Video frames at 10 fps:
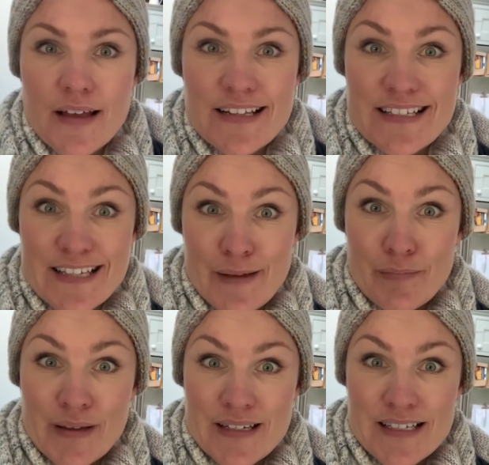same
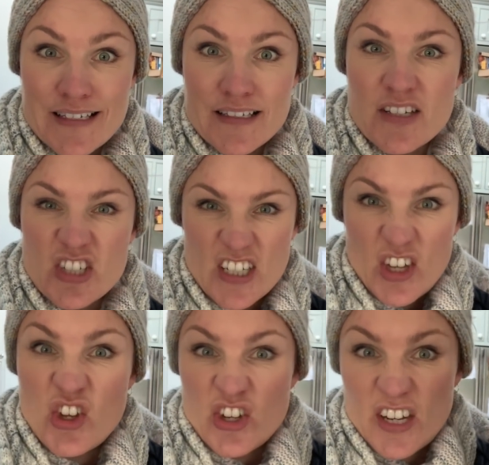person, so she's
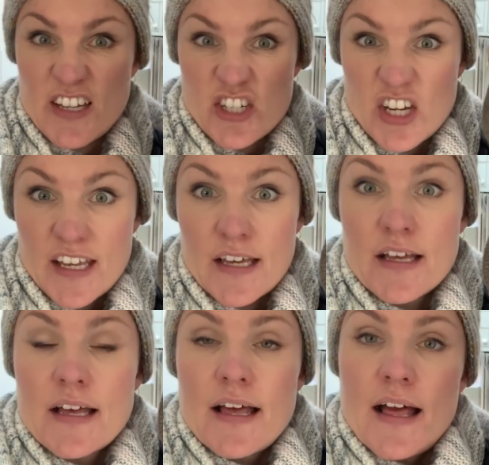good, isn't she?
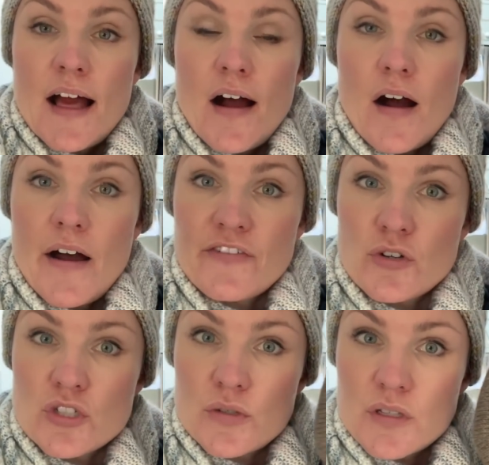I've
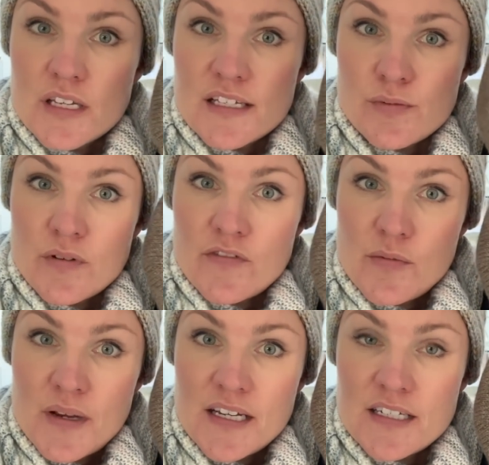got two of these. One of
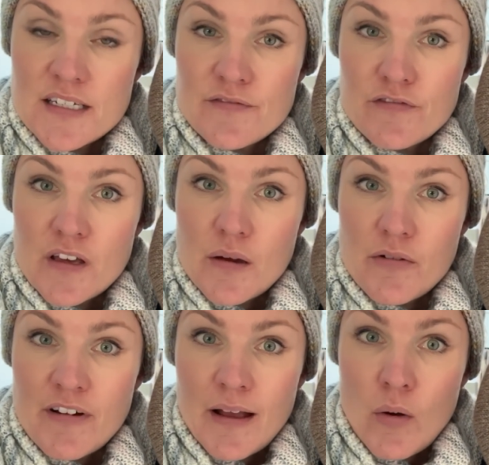them I knitted in finger
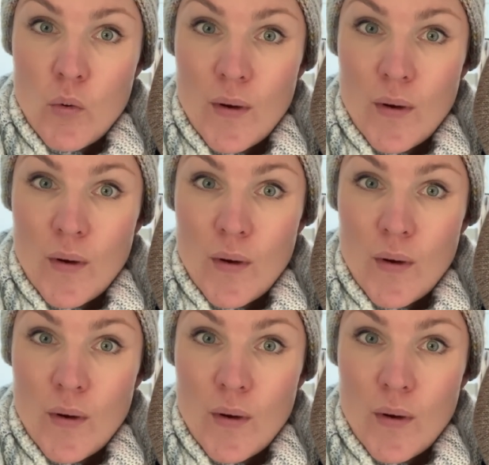wing.